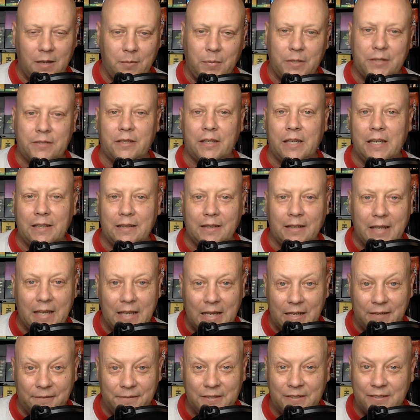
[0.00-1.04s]
Basically, he
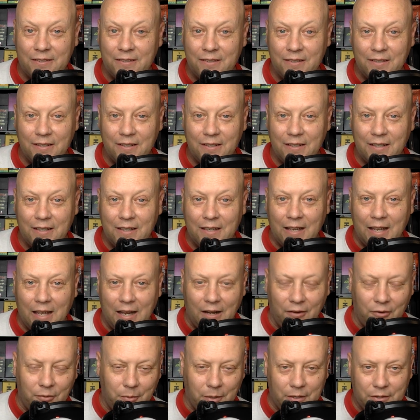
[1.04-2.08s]
leaves and
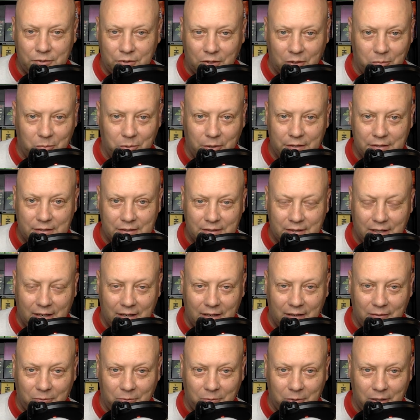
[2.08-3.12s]
everybody sort of breathes a sigh
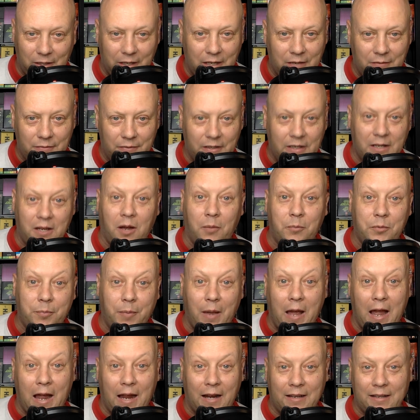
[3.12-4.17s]
of relief. And he comes
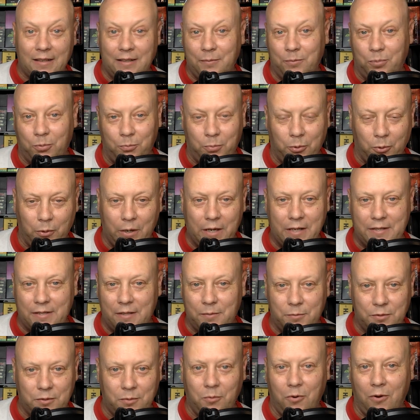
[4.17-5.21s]
back and he berates
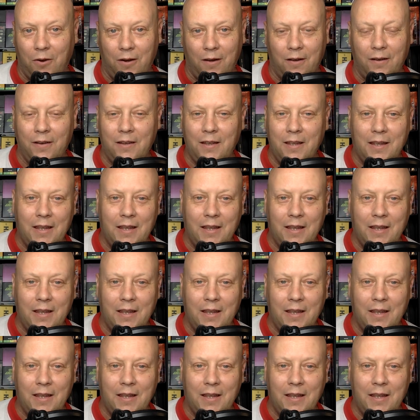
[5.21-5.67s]
them some more.